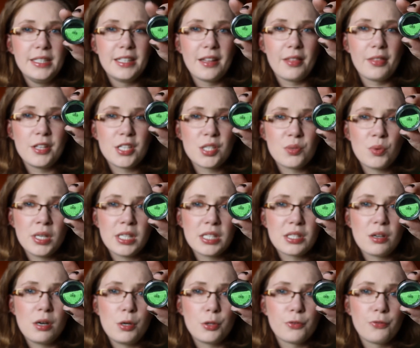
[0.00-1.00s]
This one is
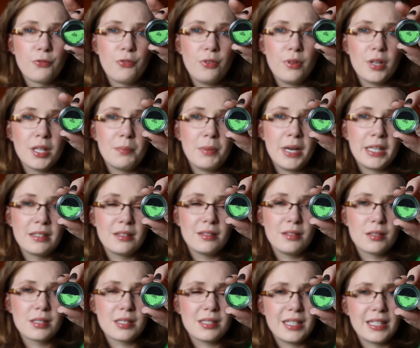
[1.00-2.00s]
called Flip, and it
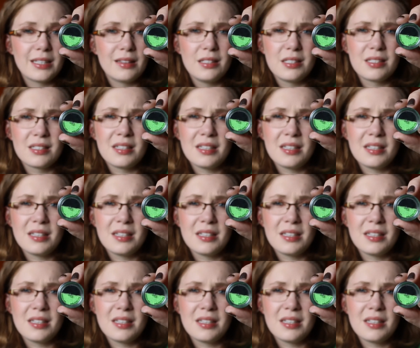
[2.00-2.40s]
looks like this